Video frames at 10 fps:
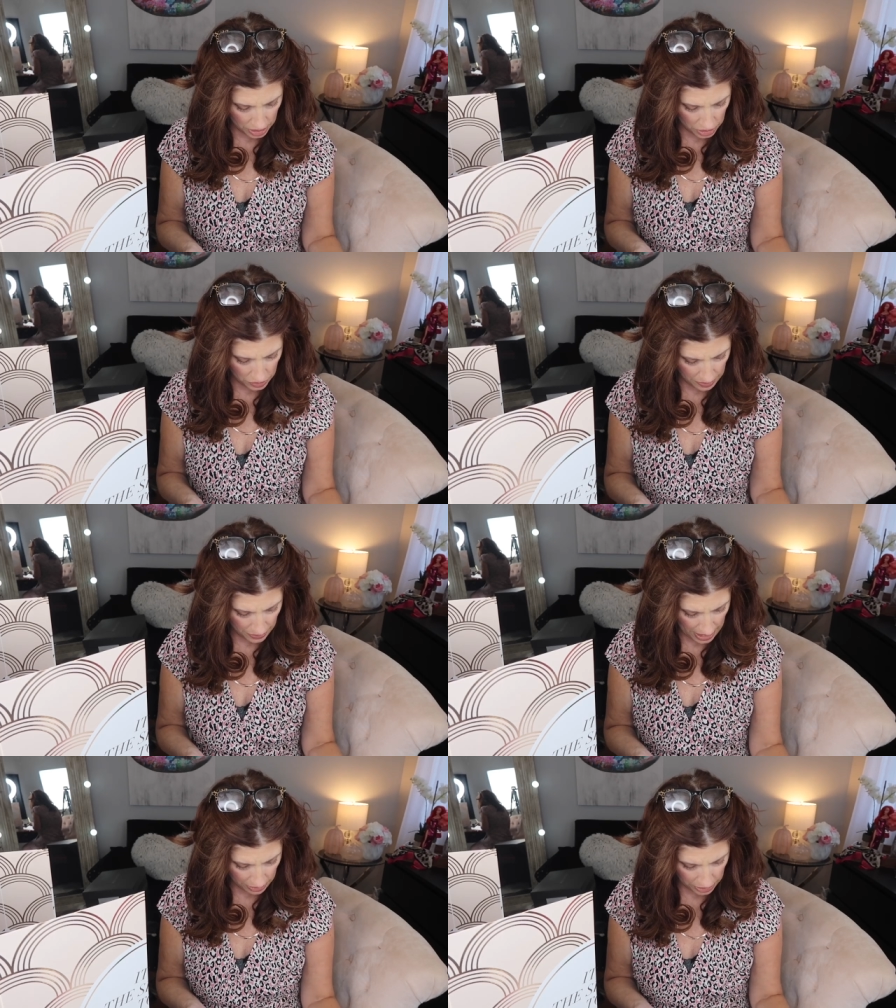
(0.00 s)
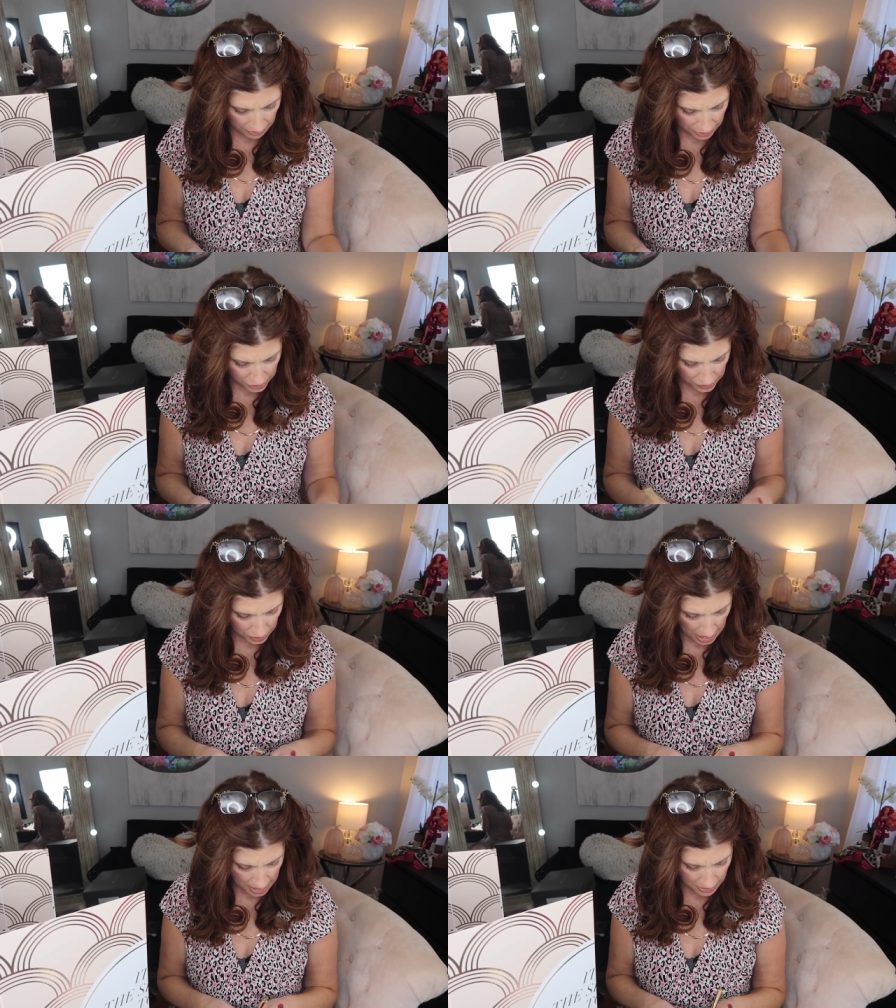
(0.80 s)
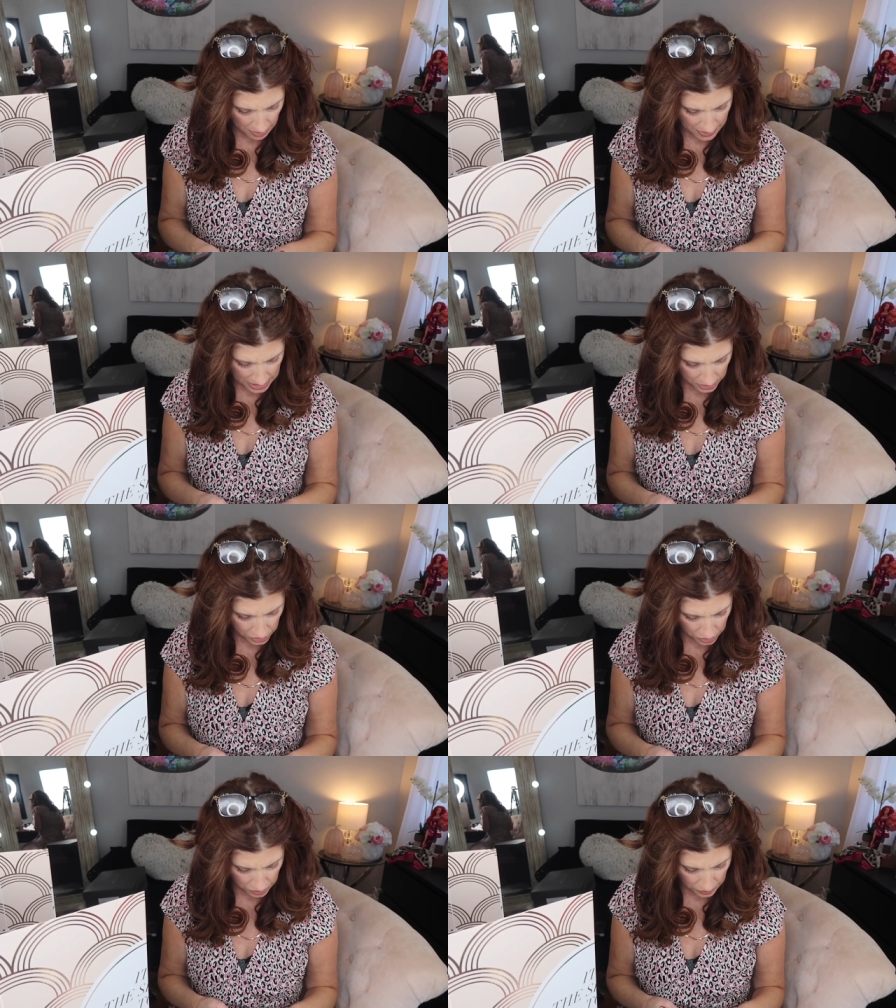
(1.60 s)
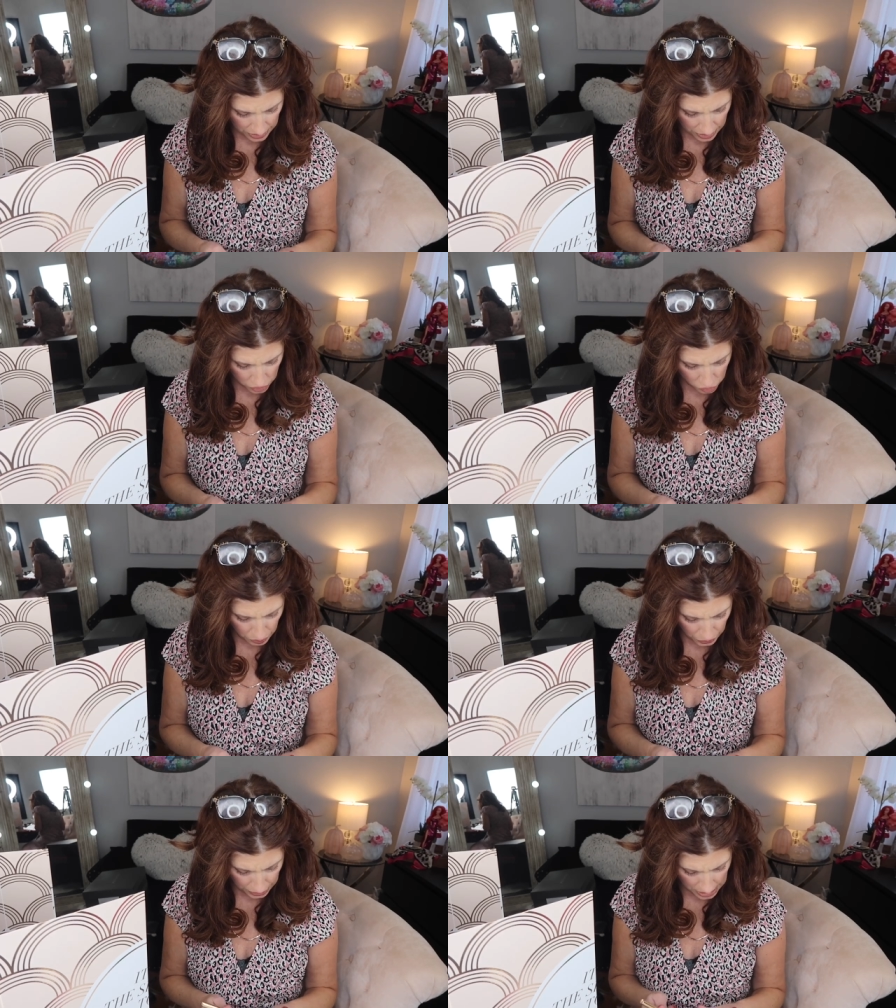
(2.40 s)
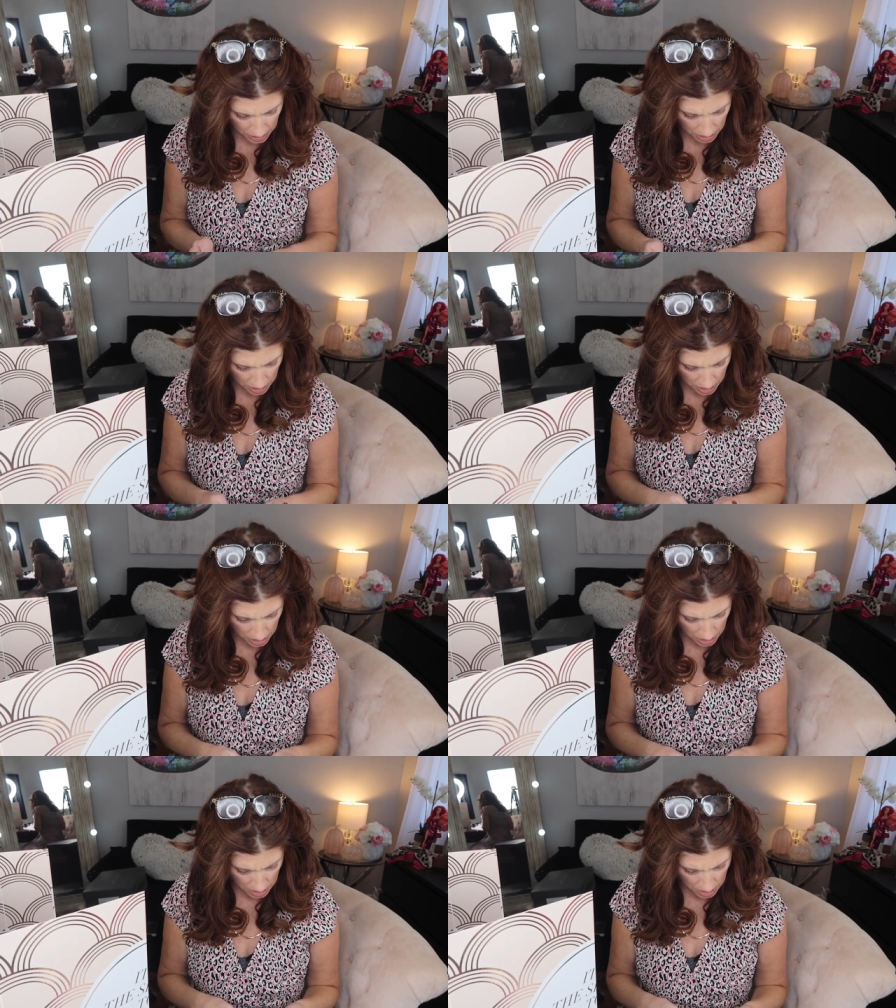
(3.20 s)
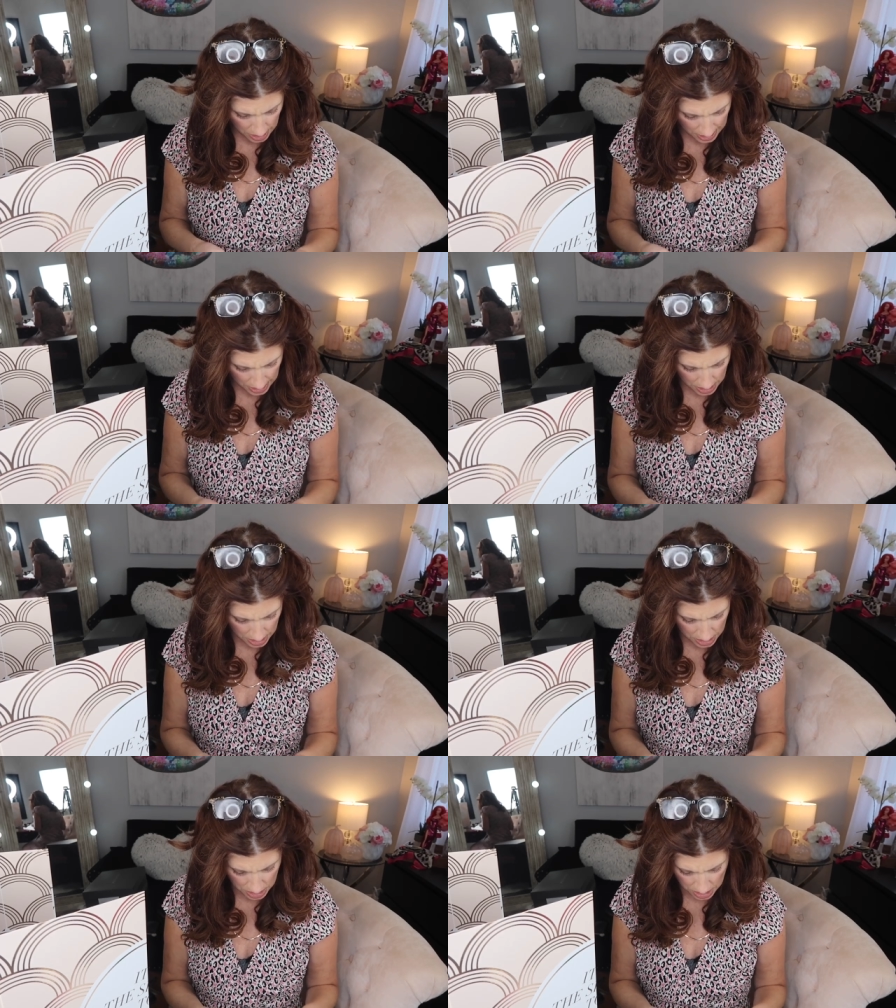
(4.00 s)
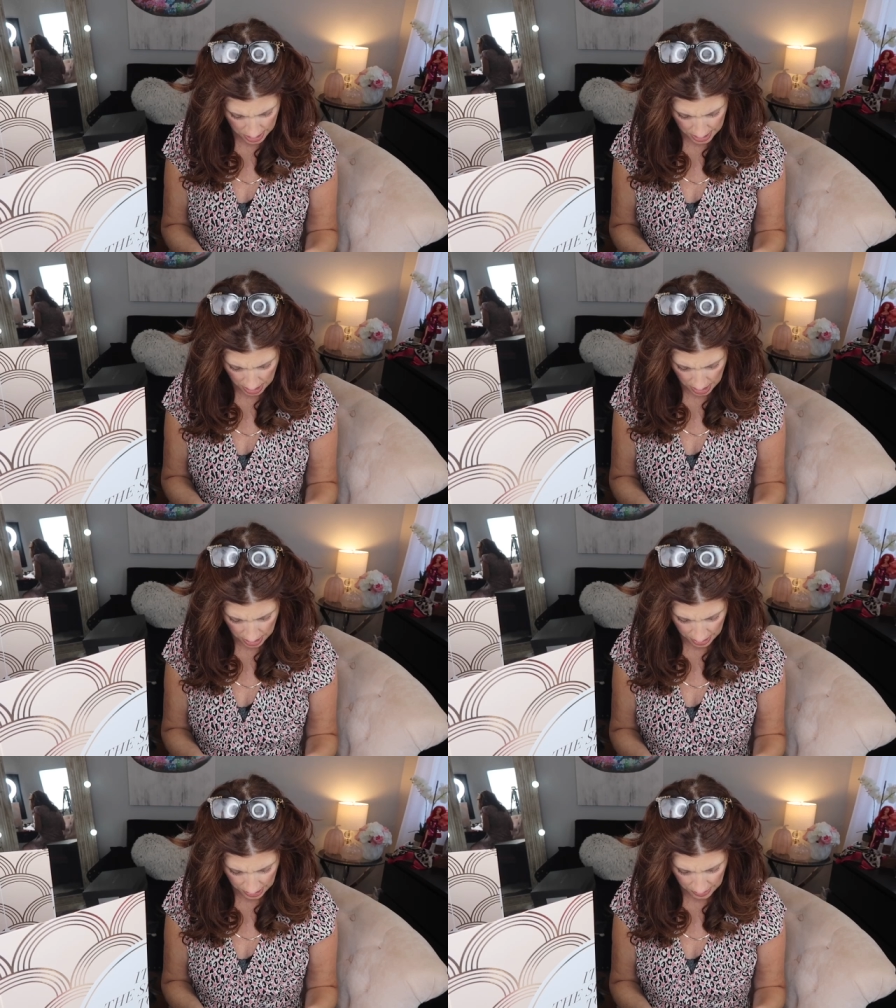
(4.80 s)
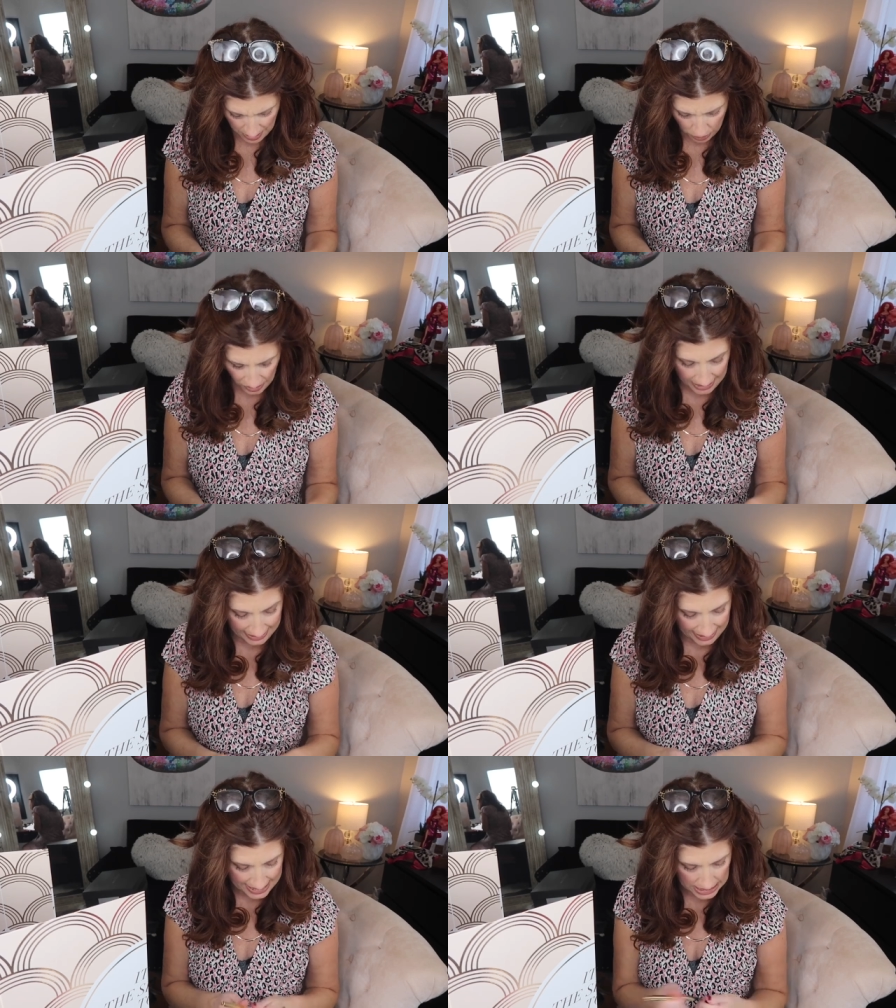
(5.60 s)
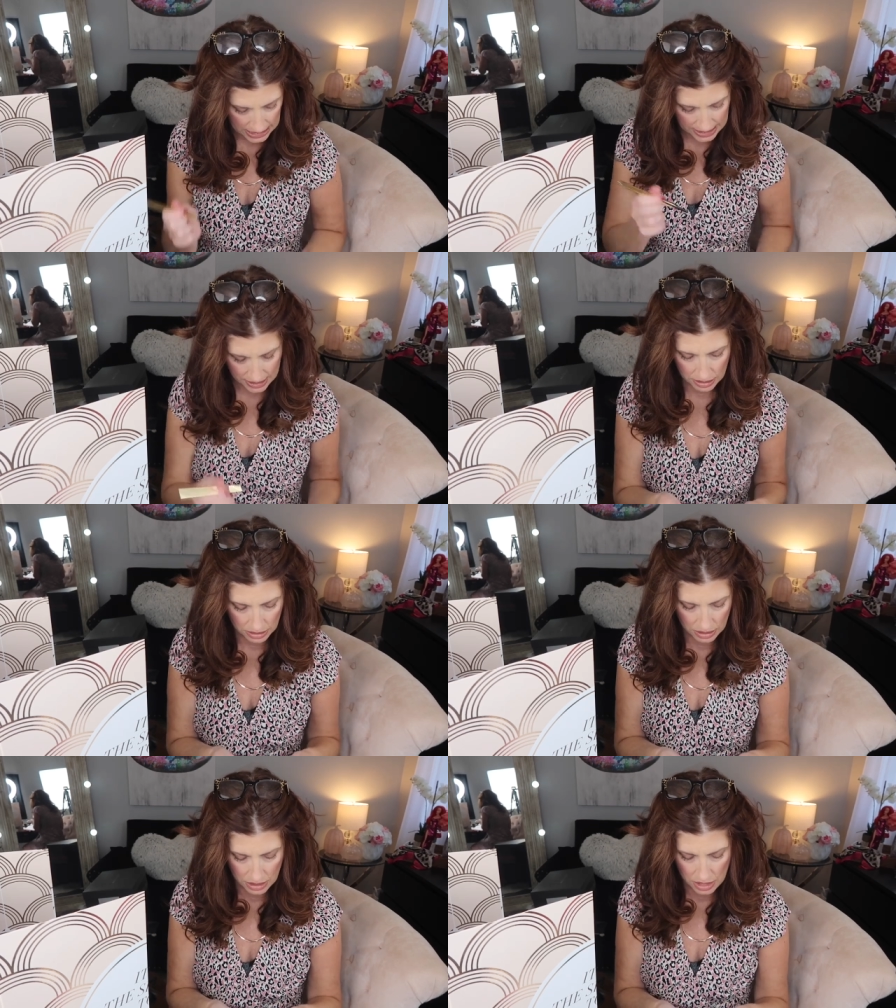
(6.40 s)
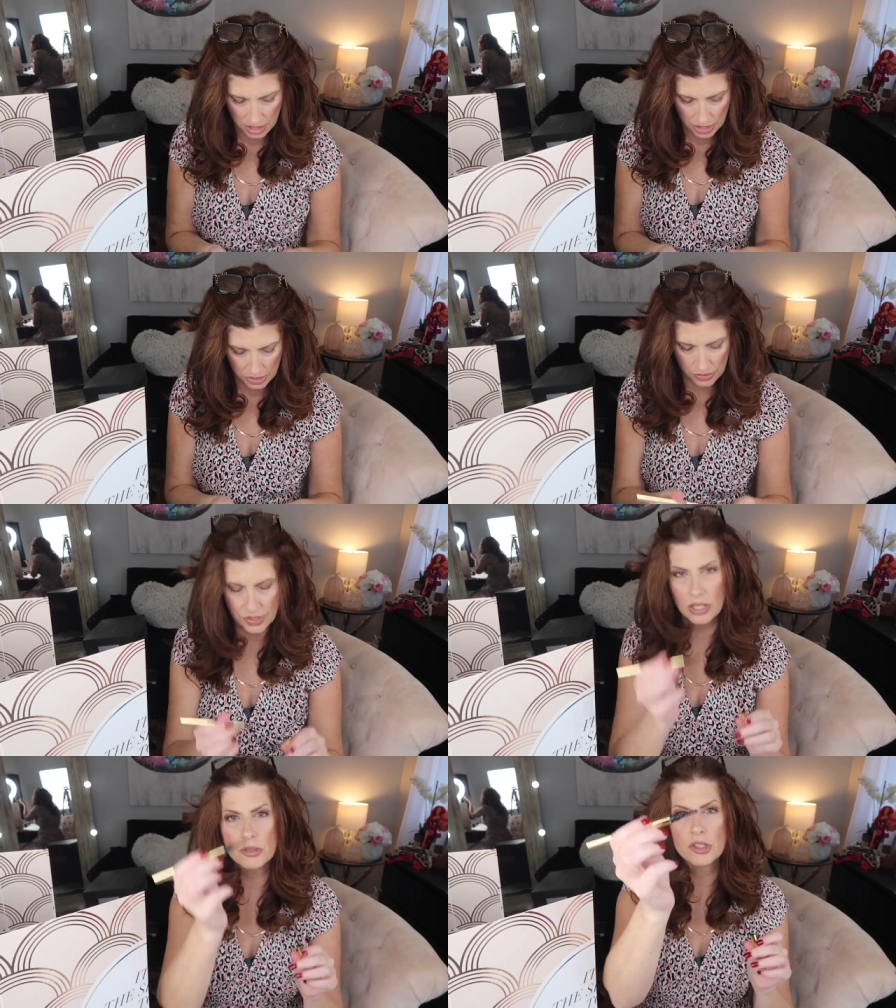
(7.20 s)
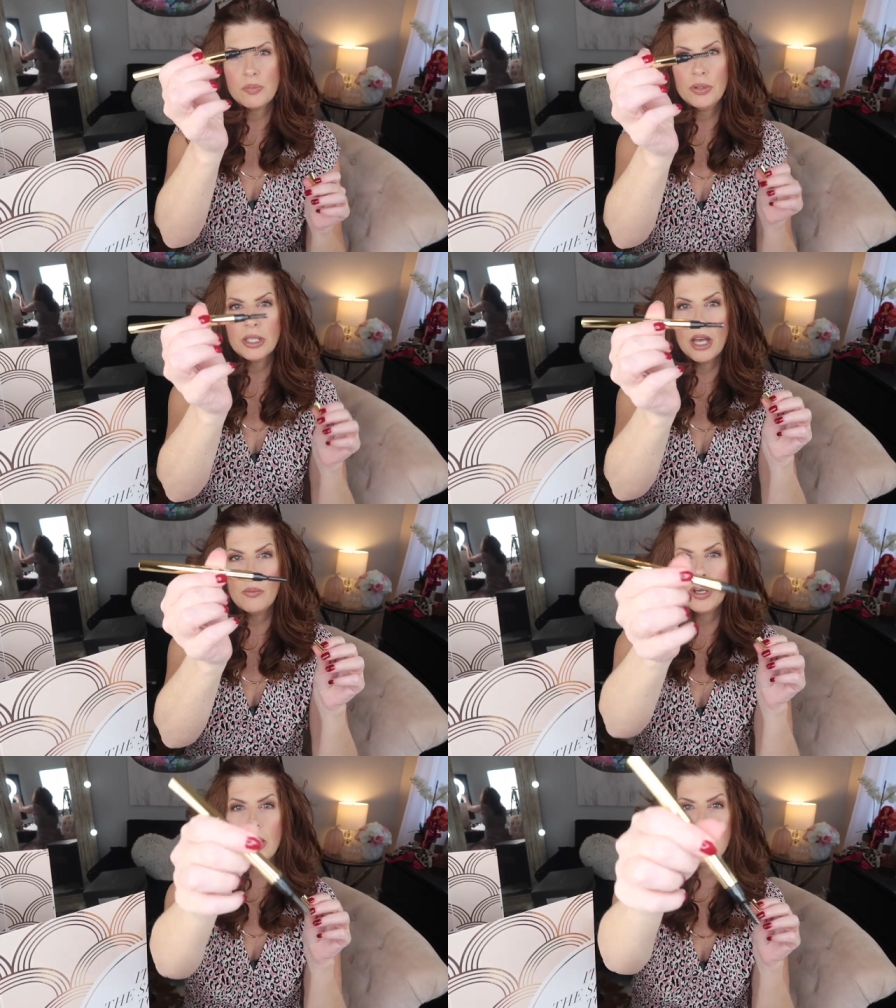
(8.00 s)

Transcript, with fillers: Unibrow Universal Eyebrow Pencil with a spoolie, and this is by Winky Lux. So it's got a spoolie on one